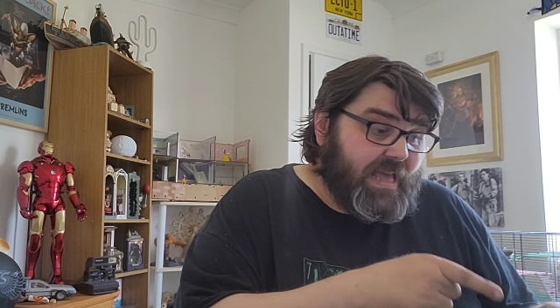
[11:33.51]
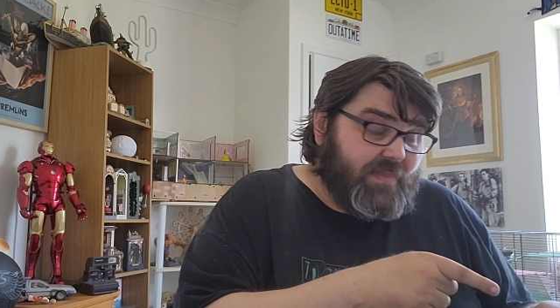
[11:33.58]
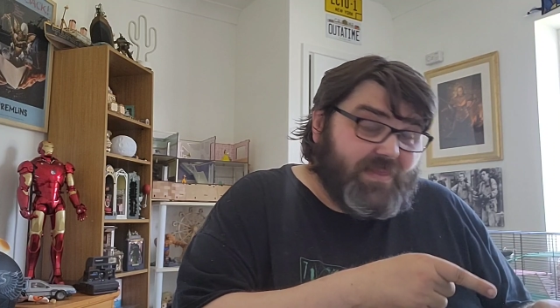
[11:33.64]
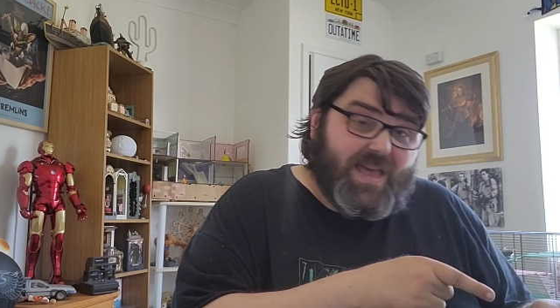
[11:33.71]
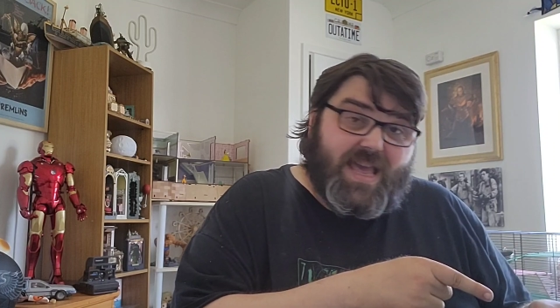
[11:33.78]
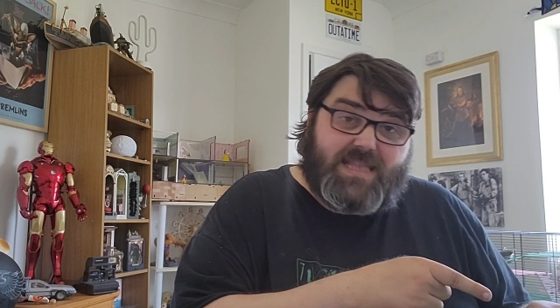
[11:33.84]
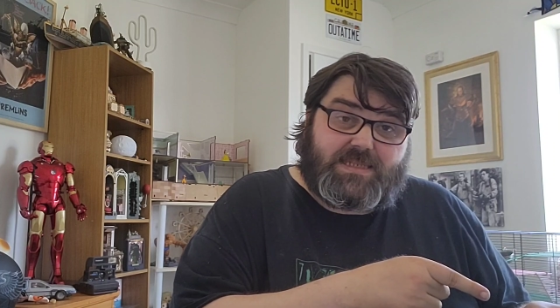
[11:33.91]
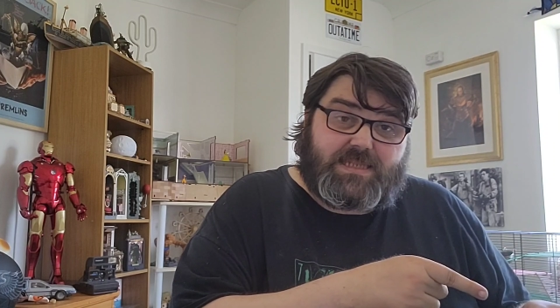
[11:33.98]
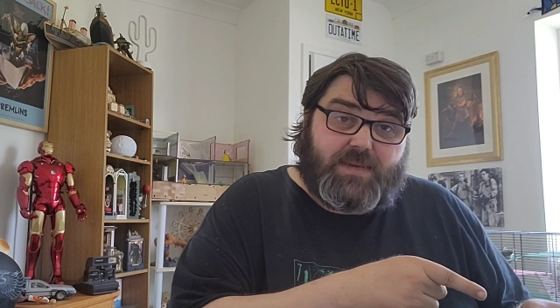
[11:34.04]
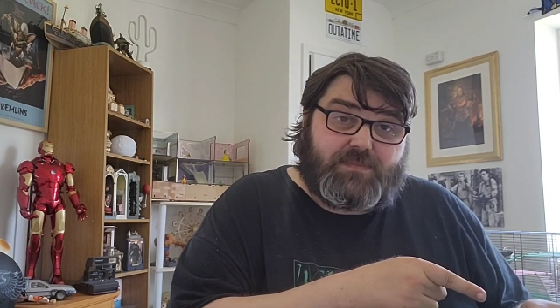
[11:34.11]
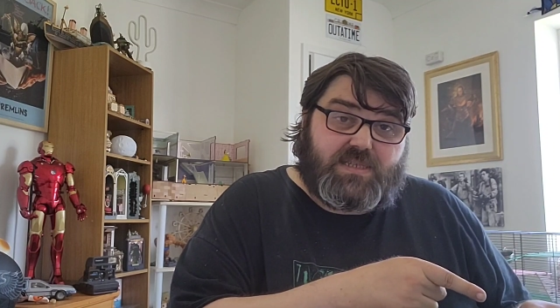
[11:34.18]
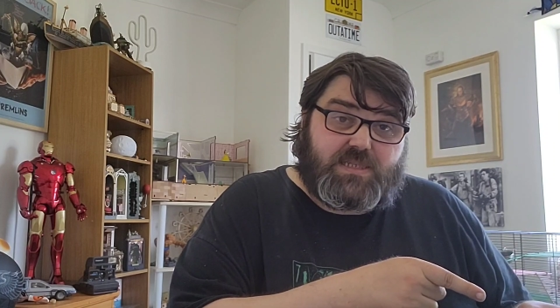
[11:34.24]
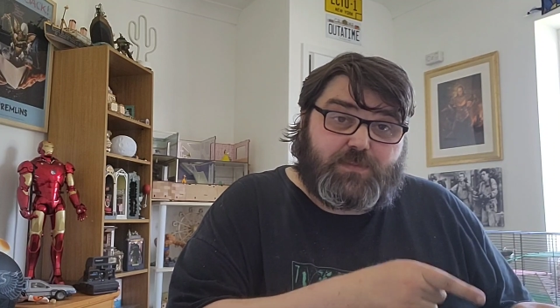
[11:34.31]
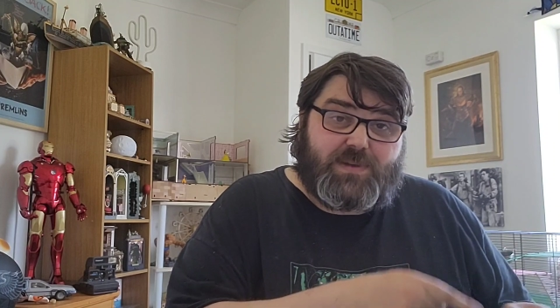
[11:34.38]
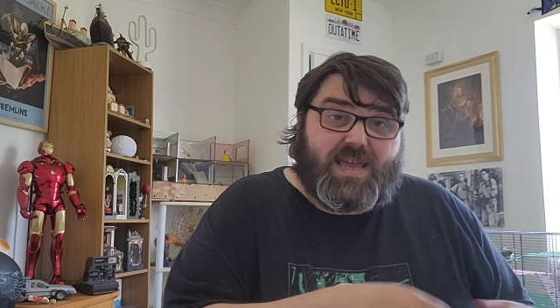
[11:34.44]
the
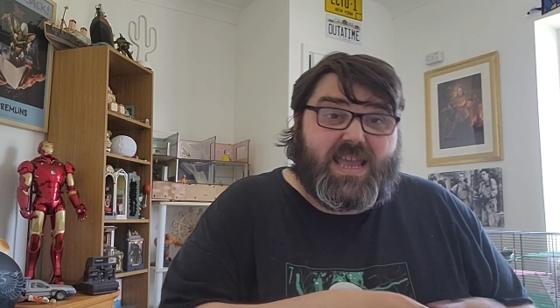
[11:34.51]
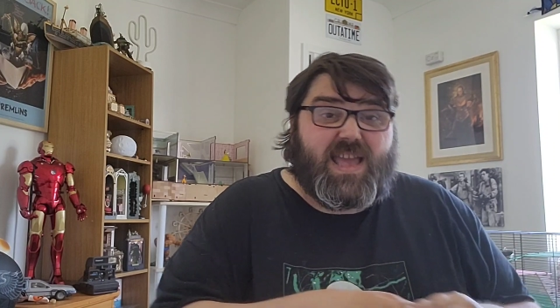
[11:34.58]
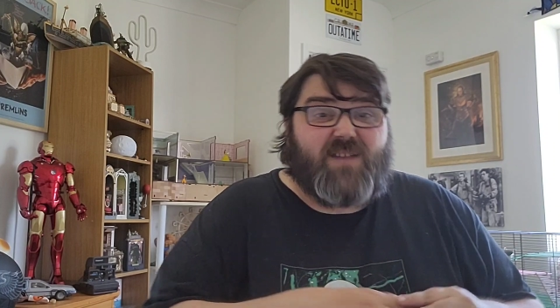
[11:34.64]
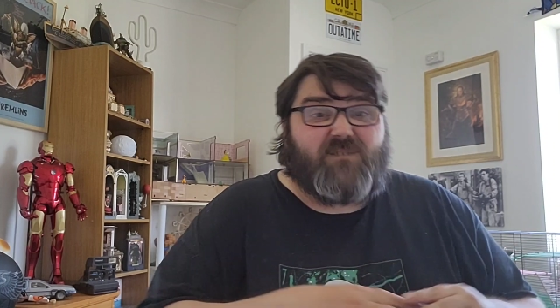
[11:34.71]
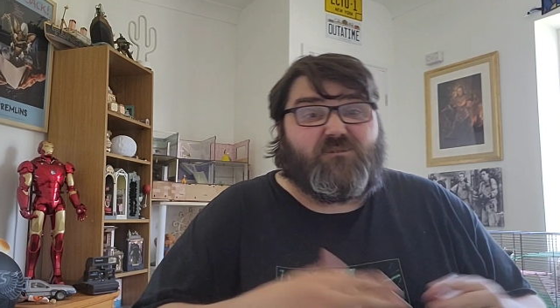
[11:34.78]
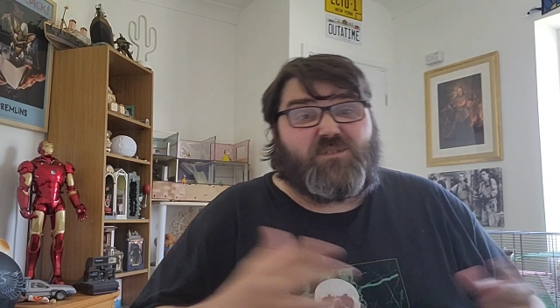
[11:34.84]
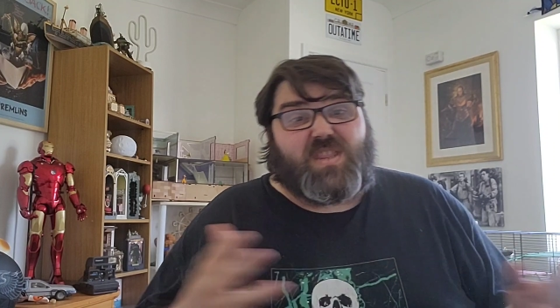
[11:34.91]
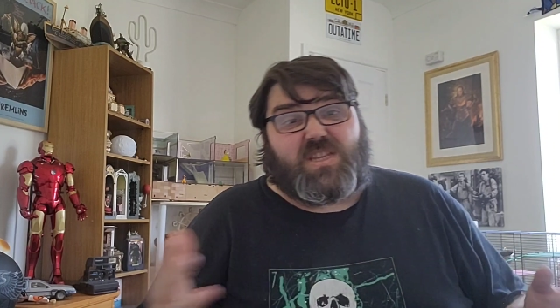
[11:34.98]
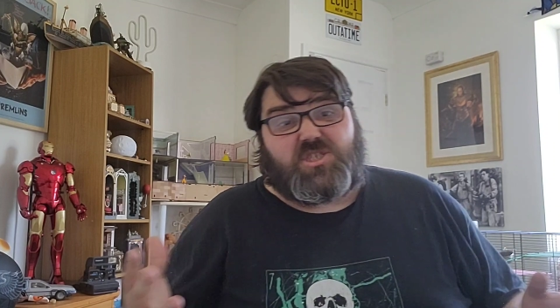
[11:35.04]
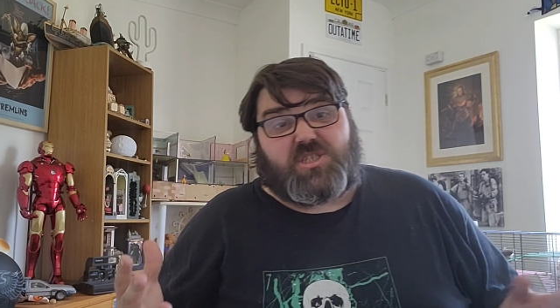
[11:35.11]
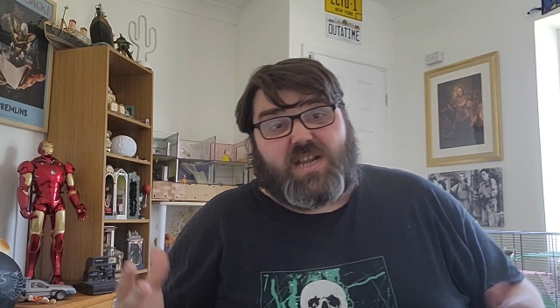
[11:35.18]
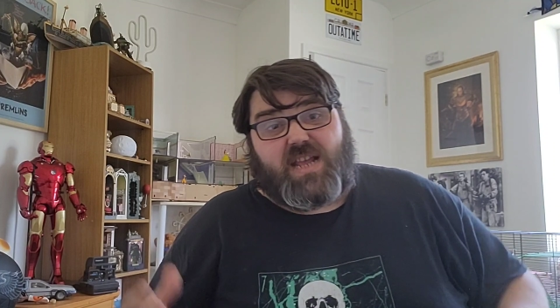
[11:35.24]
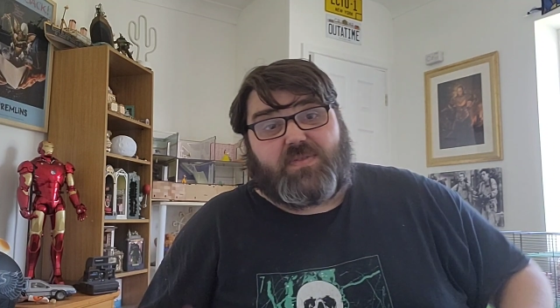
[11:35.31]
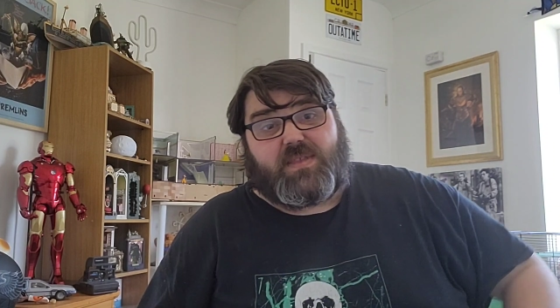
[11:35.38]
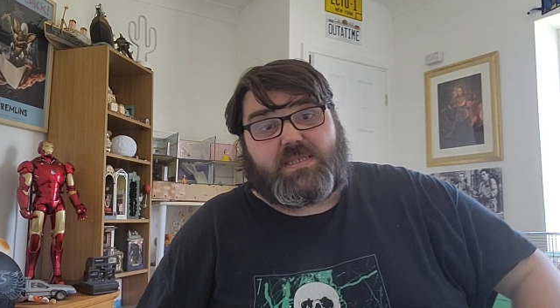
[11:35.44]
heads-up display and
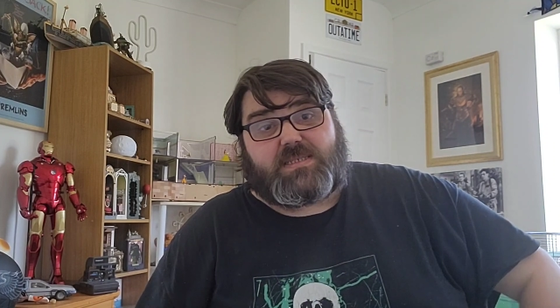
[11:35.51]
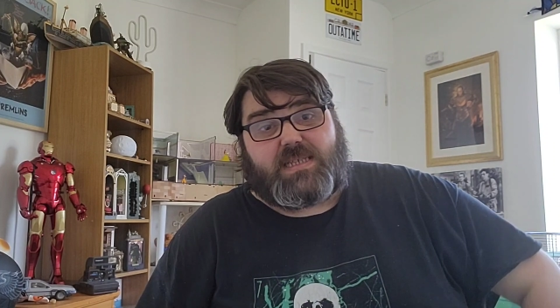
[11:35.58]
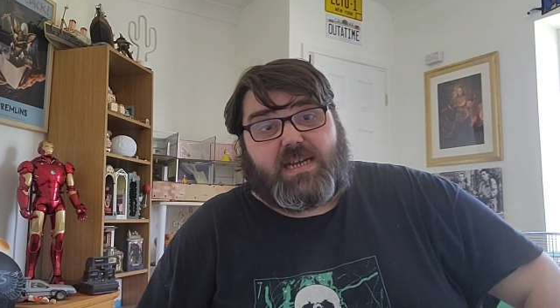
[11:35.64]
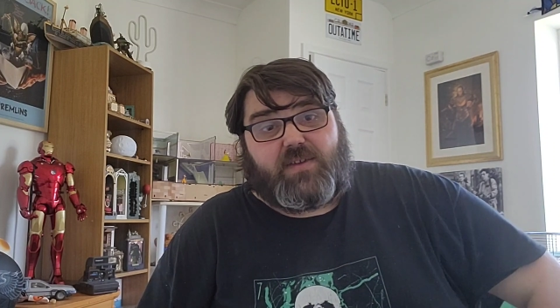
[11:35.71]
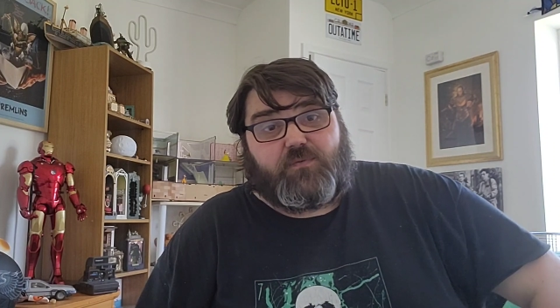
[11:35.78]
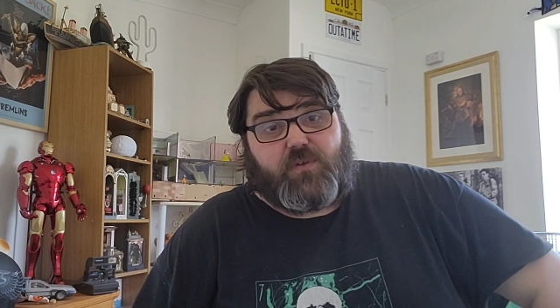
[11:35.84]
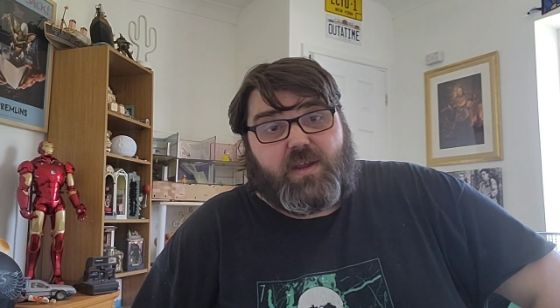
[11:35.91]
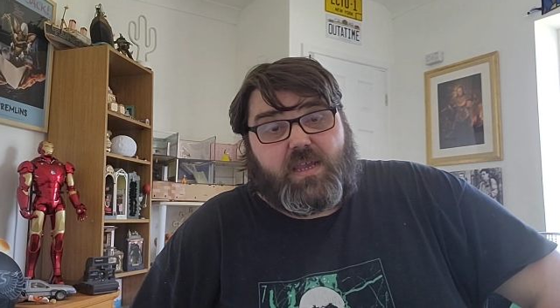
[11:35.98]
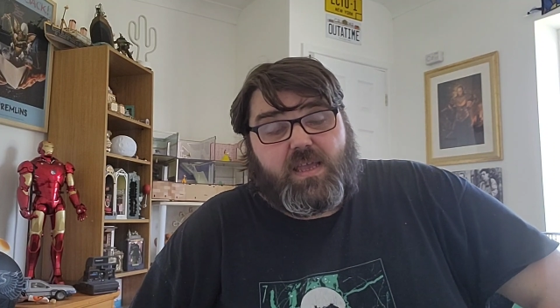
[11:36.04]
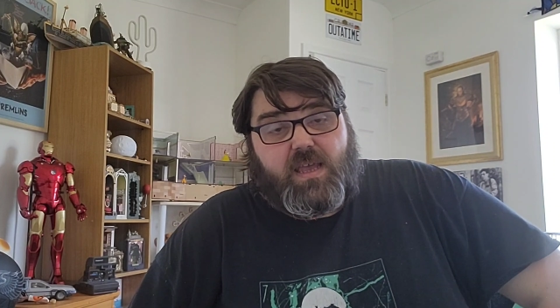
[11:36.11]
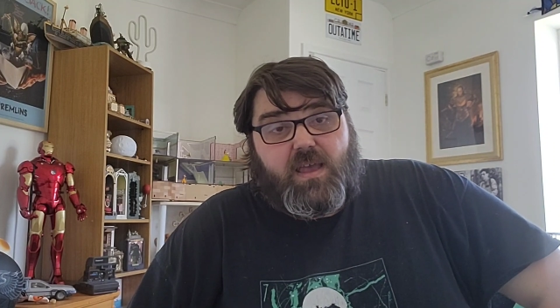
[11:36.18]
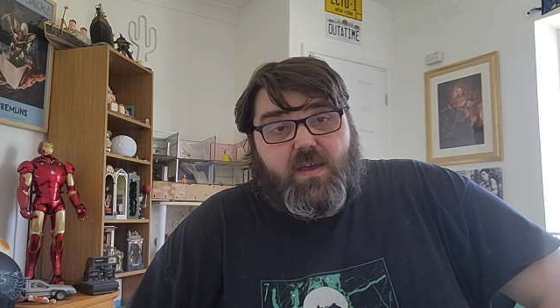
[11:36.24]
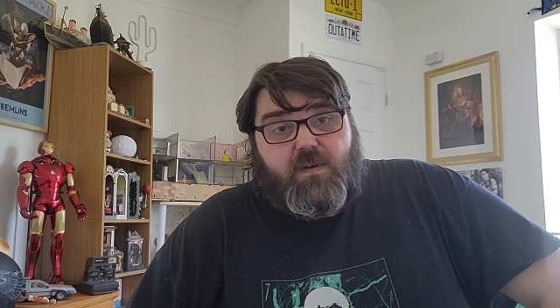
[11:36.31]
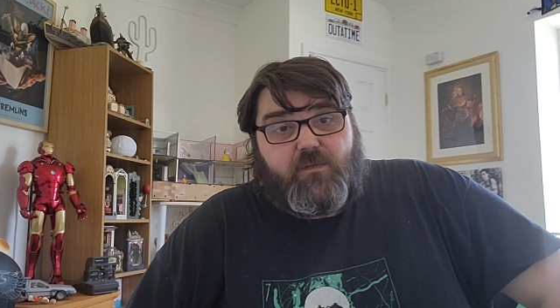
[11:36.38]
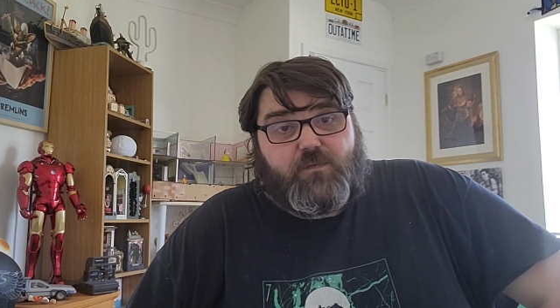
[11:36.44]
finishing out this delivery
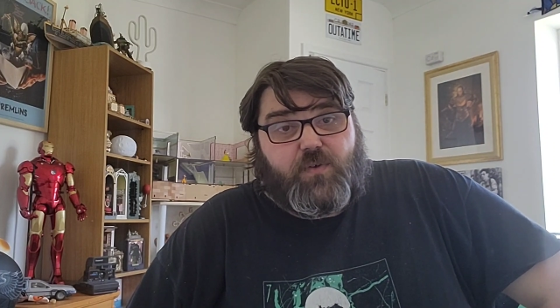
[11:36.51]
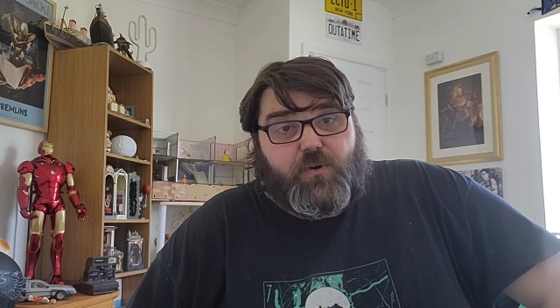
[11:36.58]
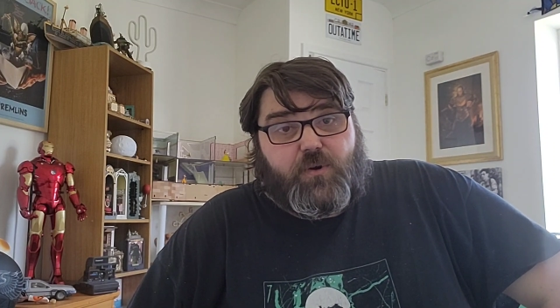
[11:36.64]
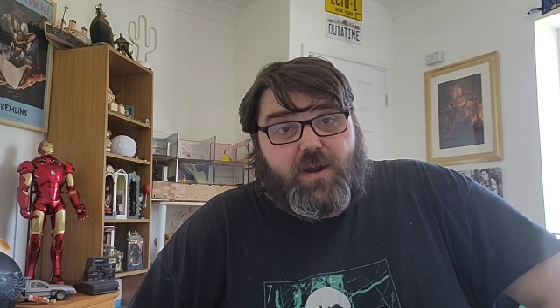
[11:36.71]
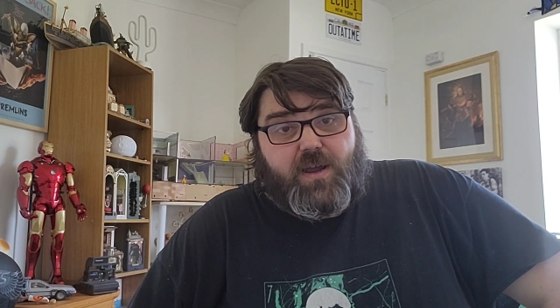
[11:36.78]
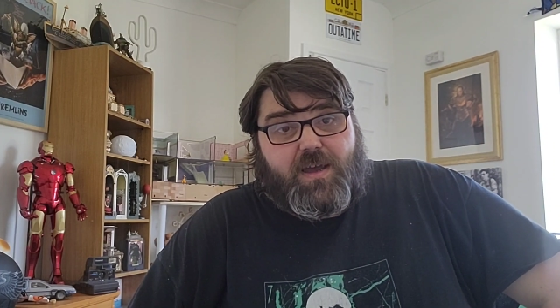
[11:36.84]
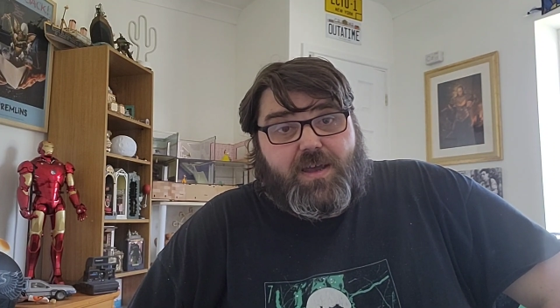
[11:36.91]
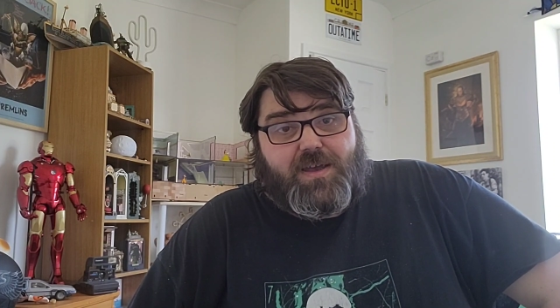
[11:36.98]
for